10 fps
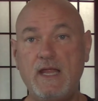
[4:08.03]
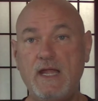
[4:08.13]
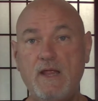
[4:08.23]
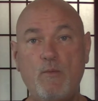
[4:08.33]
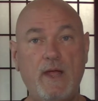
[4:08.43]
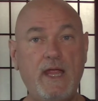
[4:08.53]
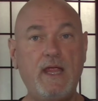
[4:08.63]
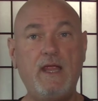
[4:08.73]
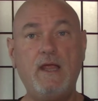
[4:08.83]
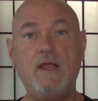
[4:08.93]
any
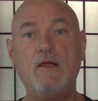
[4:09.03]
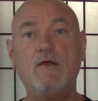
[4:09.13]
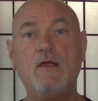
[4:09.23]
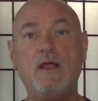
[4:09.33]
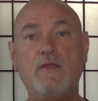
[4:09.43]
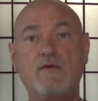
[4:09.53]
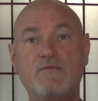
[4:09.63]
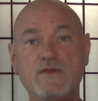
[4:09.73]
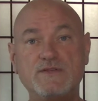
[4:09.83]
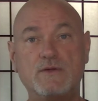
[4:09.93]
way in the
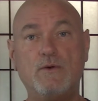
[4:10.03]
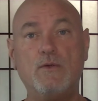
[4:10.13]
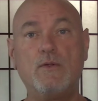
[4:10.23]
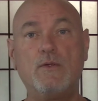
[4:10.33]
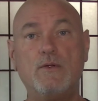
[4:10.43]
physical